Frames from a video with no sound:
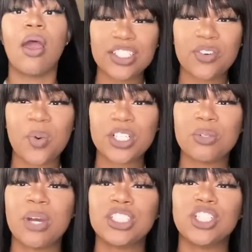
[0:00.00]
Thanks for
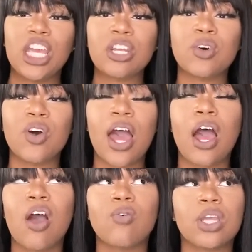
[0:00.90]
watching my channel.
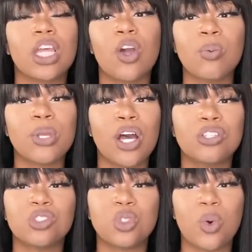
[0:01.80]
I really hope
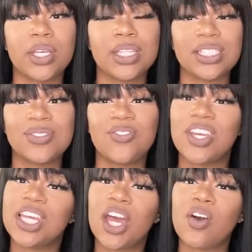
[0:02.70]
y'all enjoyed this
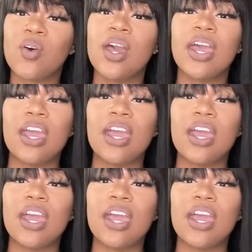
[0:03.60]
video.